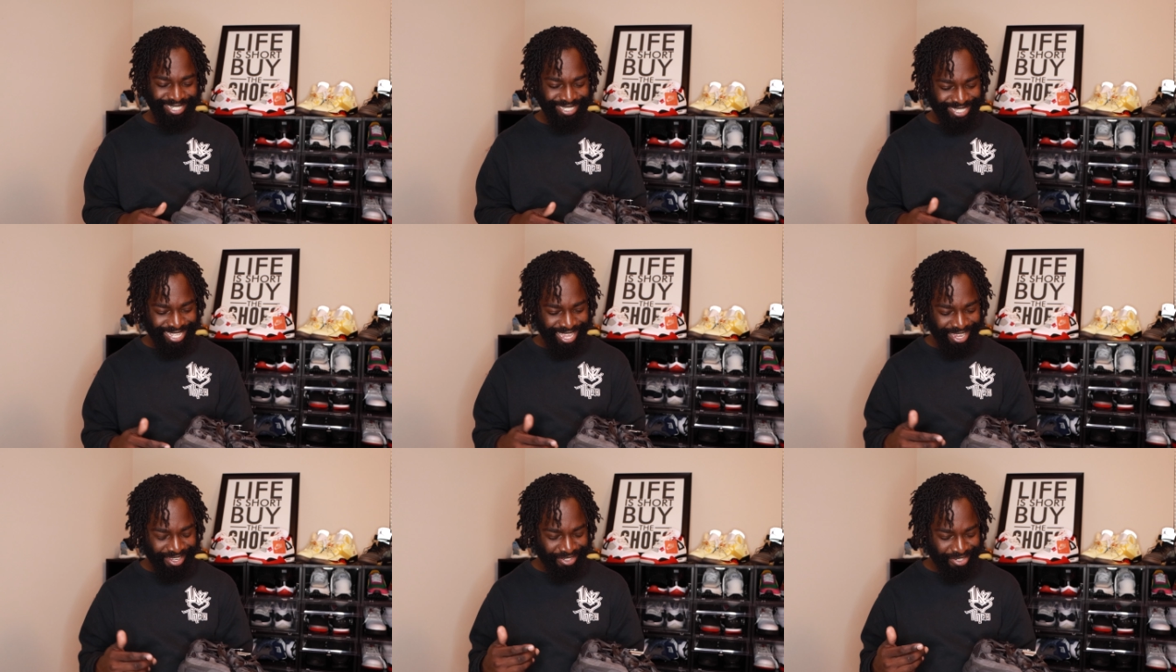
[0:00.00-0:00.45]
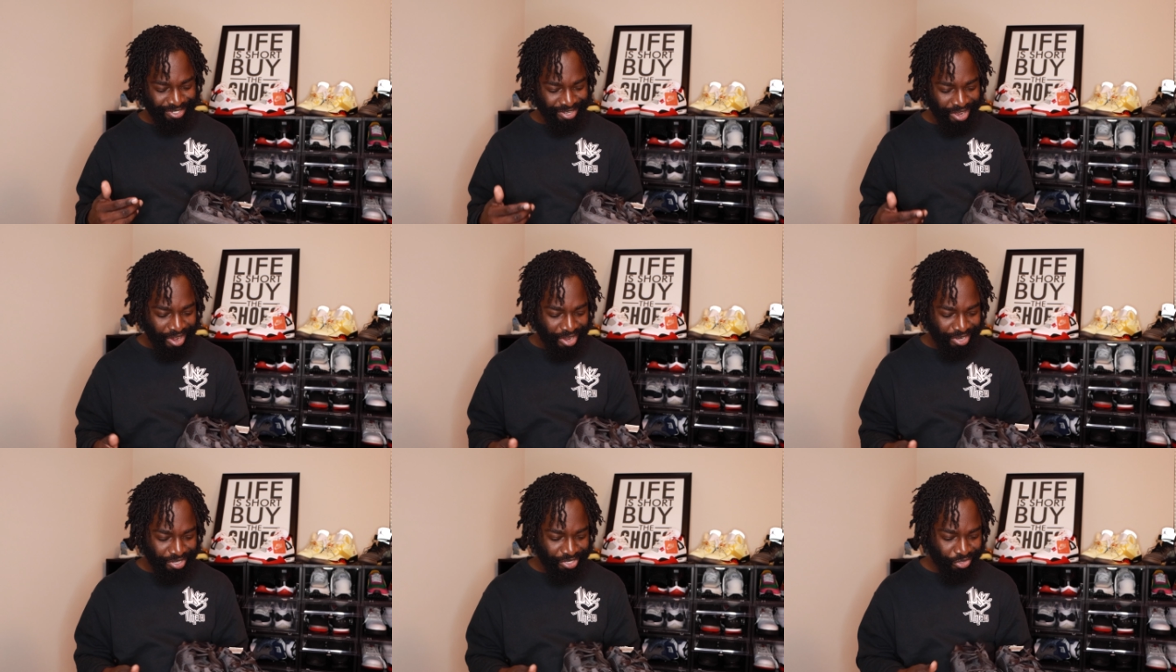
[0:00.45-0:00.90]
They're like a
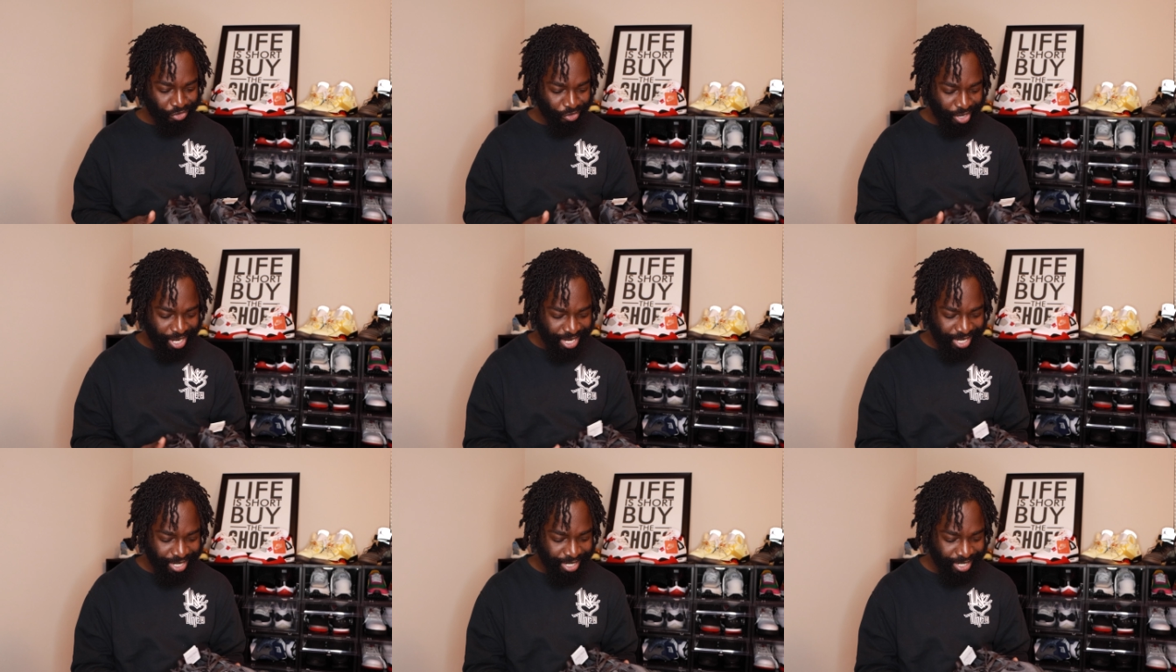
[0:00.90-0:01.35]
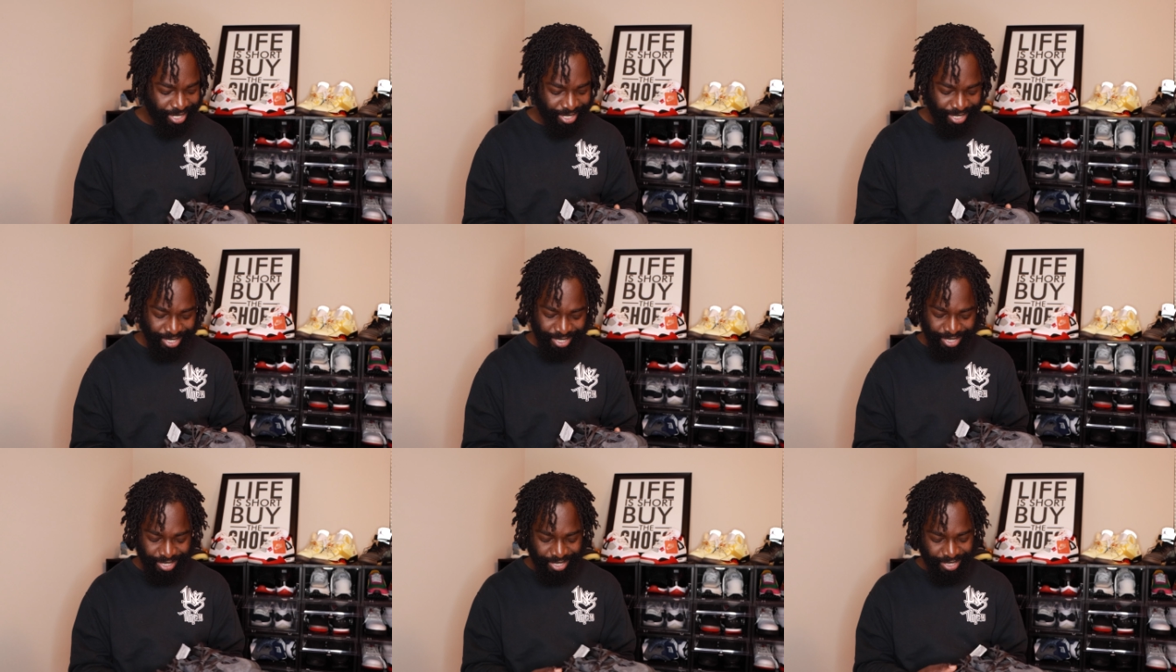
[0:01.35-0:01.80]
dark gray.
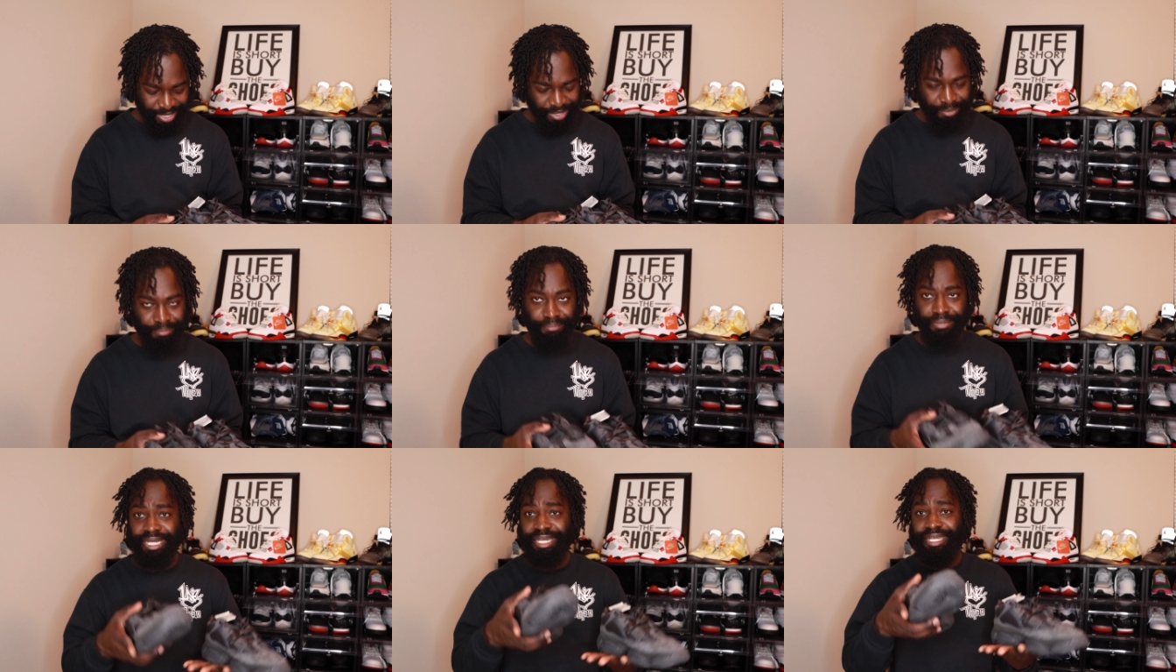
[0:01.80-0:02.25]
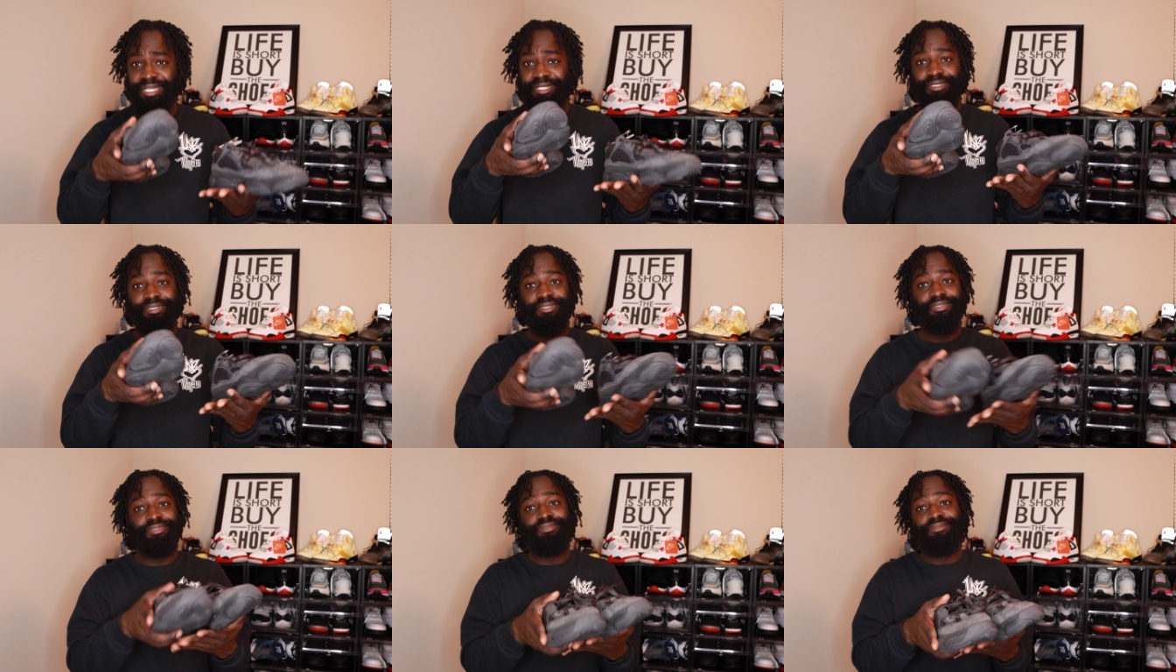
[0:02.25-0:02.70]

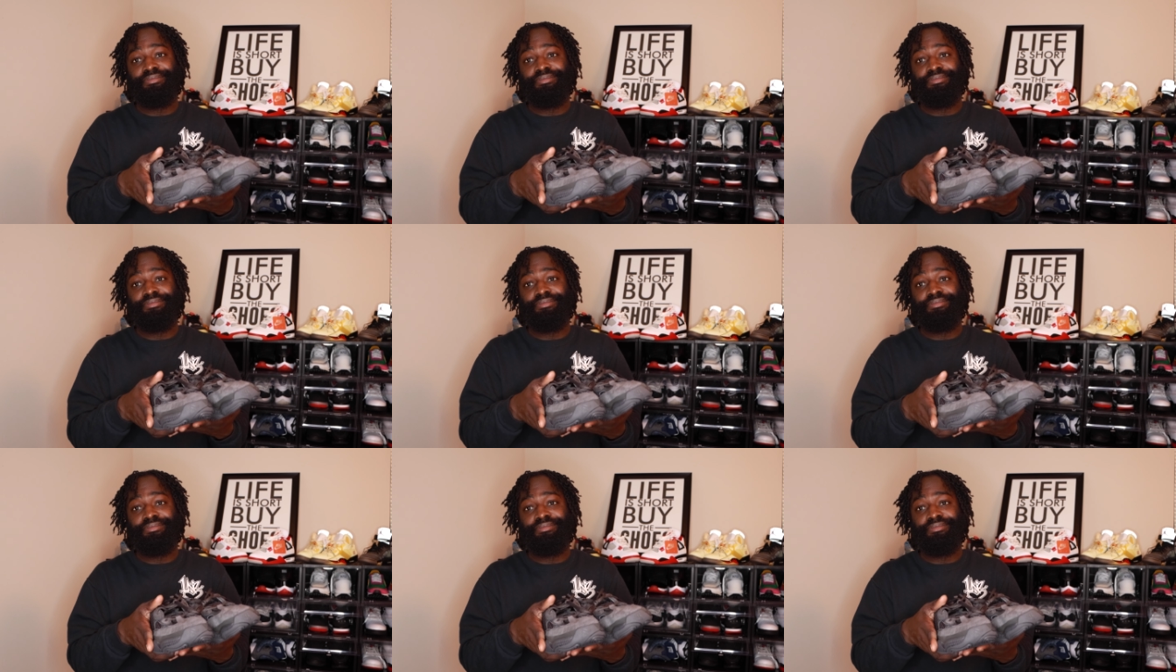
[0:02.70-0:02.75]
But,